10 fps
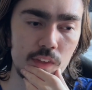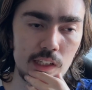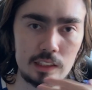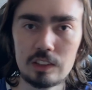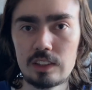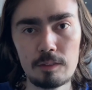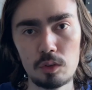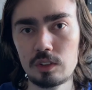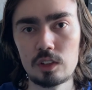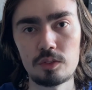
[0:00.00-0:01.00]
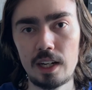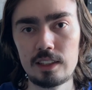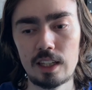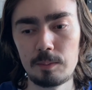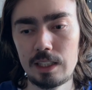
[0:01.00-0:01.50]
at least everything's fine,
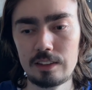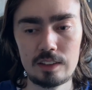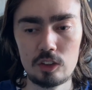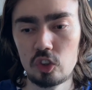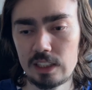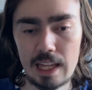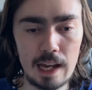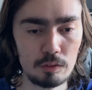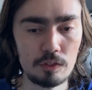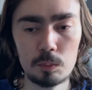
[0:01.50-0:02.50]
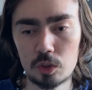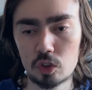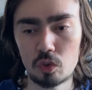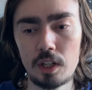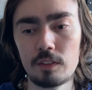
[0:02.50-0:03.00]
like the ECG and everything was
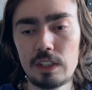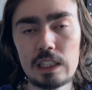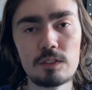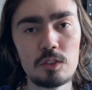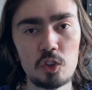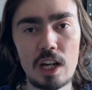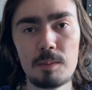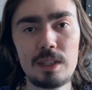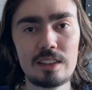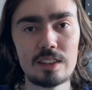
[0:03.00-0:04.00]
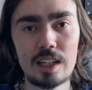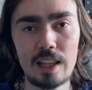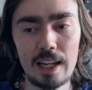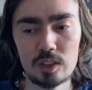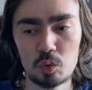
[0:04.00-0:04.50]
great. But even check me
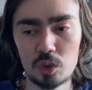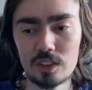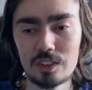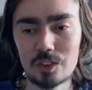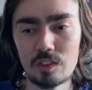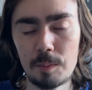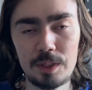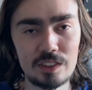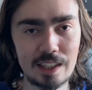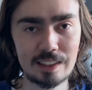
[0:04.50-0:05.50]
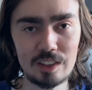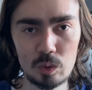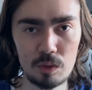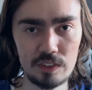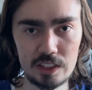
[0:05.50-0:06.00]
cholesterol, so that means I can
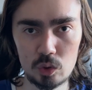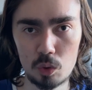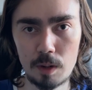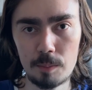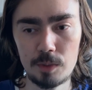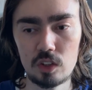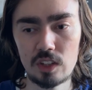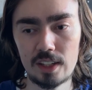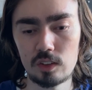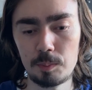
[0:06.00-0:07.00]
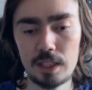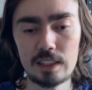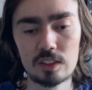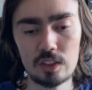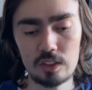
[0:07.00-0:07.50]
do a video about
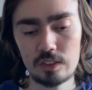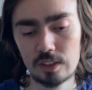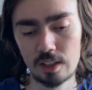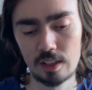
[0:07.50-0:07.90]
mirtazapine, because